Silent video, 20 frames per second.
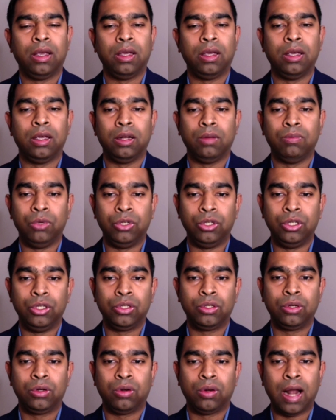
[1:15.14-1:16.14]
and which
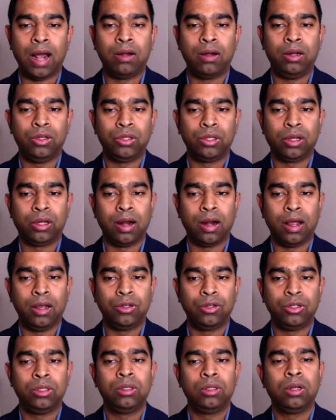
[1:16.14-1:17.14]
is RAN
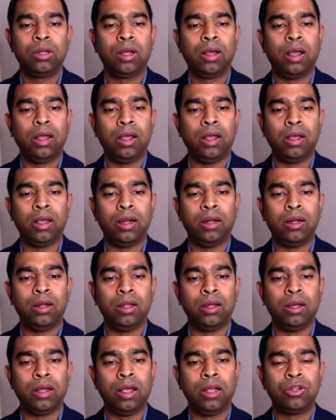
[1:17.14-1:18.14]
disaggregation
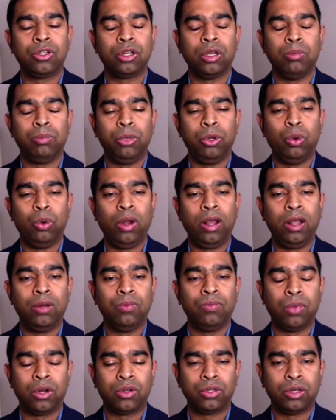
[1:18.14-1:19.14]
and uh, edge computing
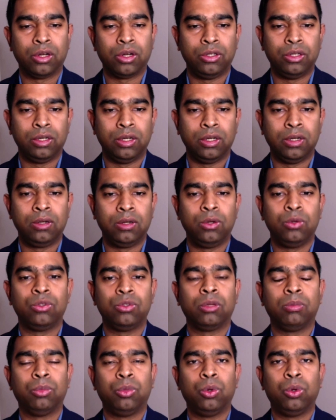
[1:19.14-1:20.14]
infrastructure
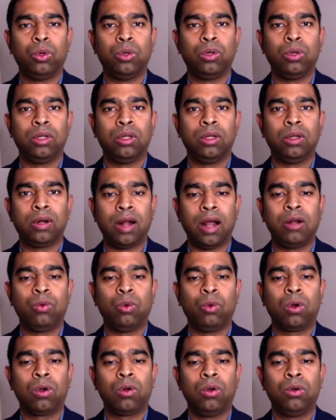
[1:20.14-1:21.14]
to support uh,
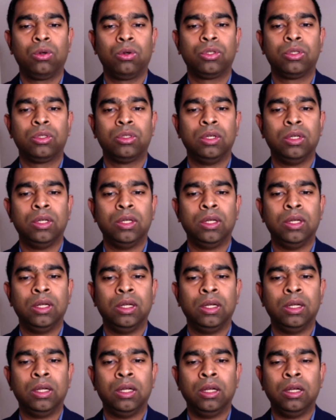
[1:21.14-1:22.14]
RAN workloads.
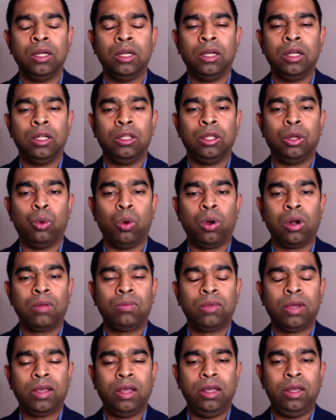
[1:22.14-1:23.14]
The one
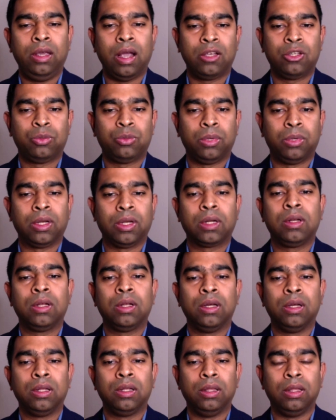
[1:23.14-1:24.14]
of the key
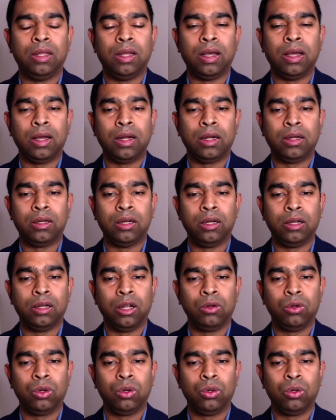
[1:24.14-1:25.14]
aspect that uh,
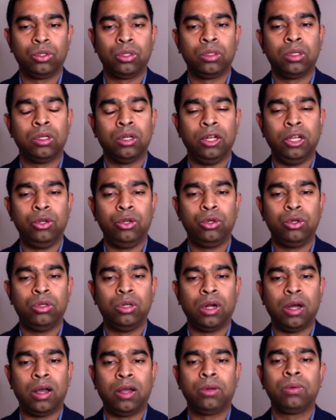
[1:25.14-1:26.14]
telcos need
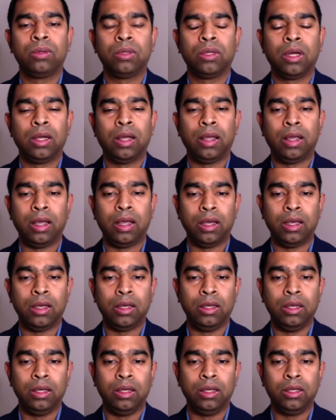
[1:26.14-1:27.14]
to drive
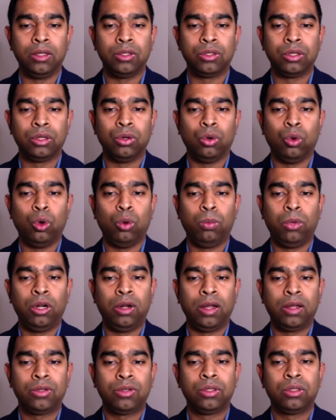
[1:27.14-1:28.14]
uh, is
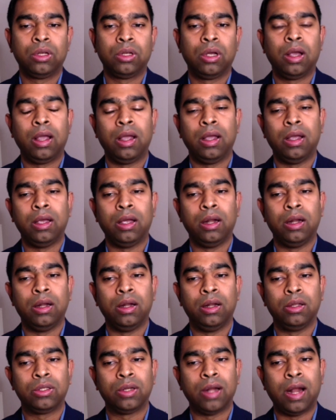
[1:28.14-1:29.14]
openness
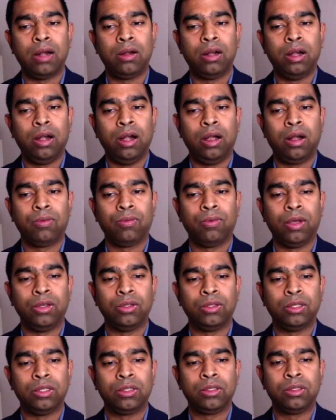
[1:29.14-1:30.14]
and the standard
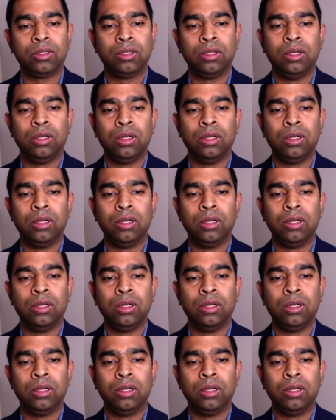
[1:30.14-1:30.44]
interfaces